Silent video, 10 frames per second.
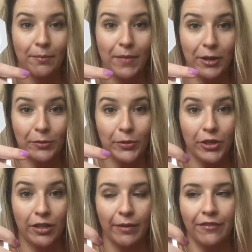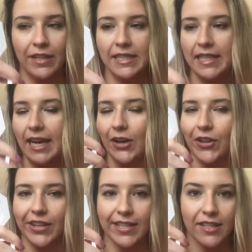Metal Moon by Fenty. I
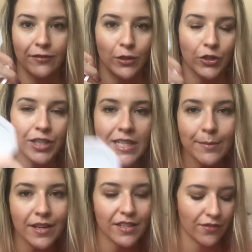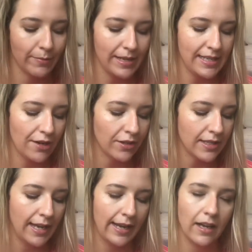got this for Christmas from my
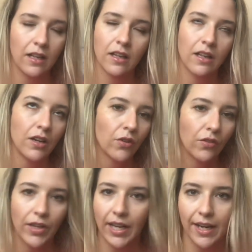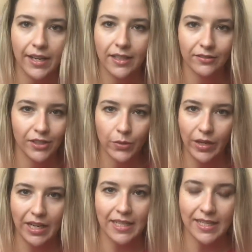Secret Santa. Rihanna, do
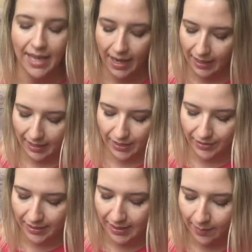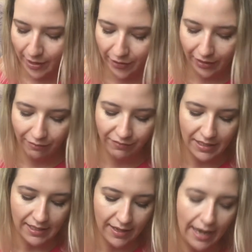we need to say anything else? This is my only
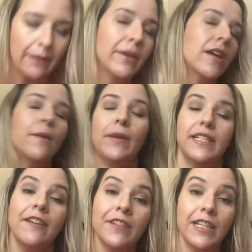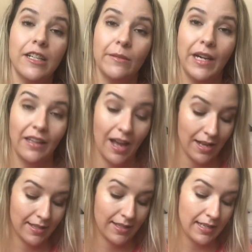Fenty item, but definitely not my
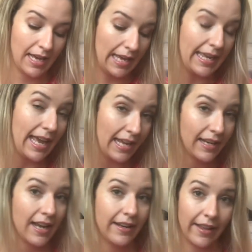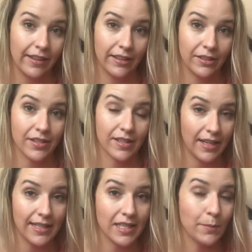last. Again, another little
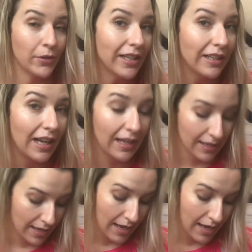side spoiler.